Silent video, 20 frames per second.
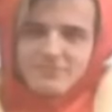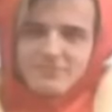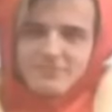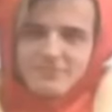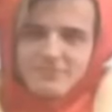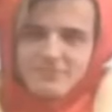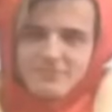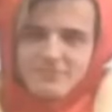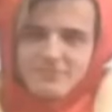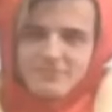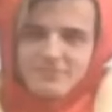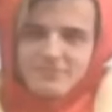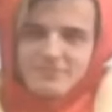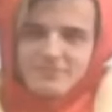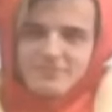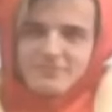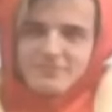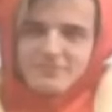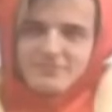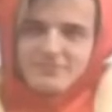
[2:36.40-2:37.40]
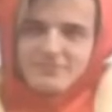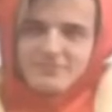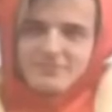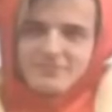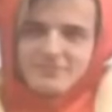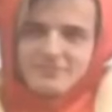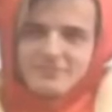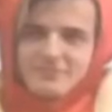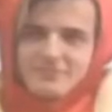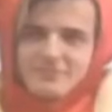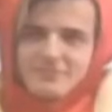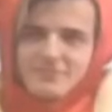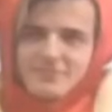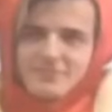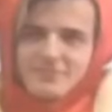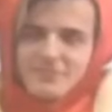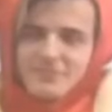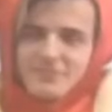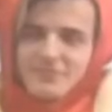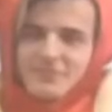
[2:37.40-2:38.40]

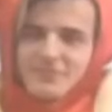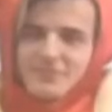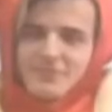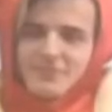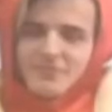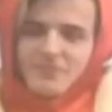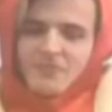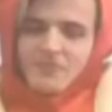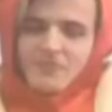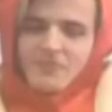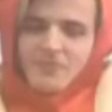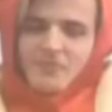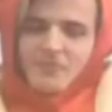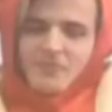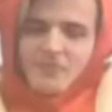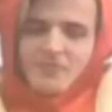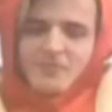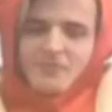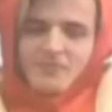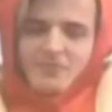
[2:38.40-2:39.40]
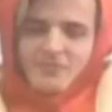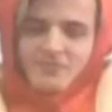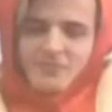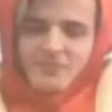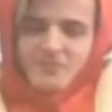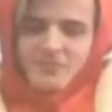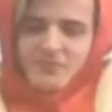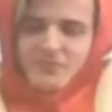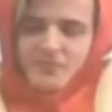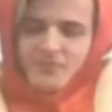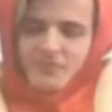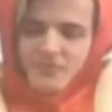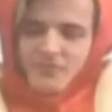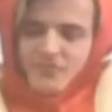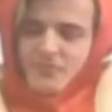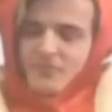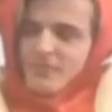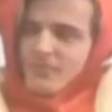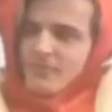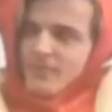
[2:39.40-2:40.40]

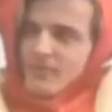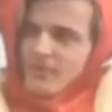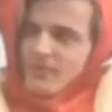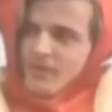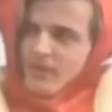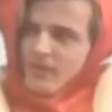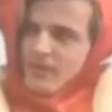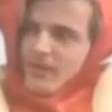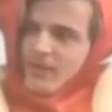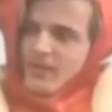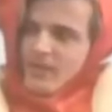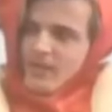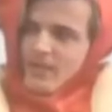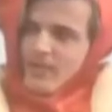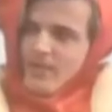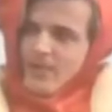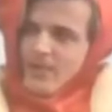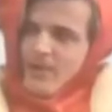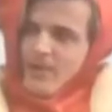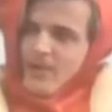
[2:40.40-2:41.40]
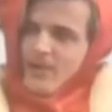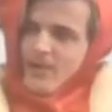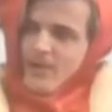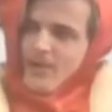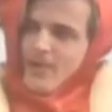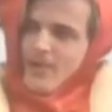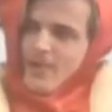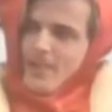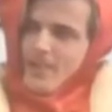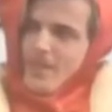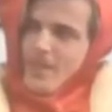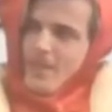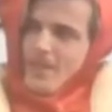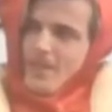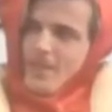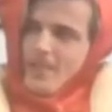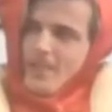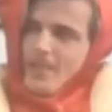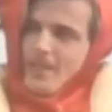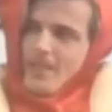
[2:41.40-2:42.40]

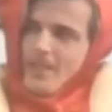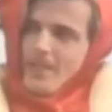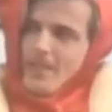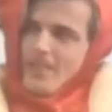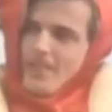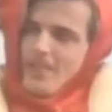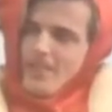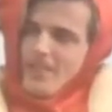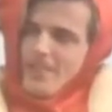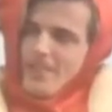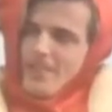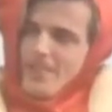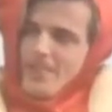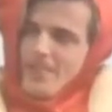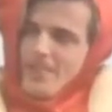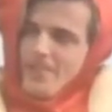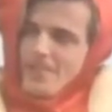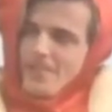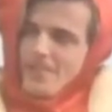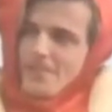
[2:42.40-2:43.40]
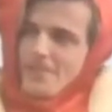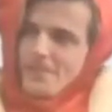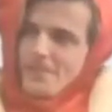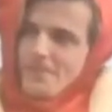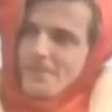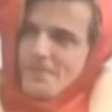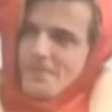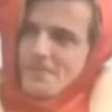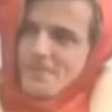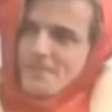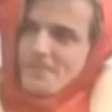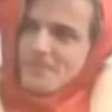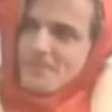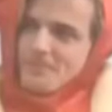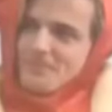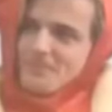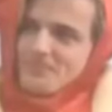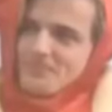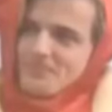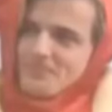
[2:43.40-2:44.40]
[no speech]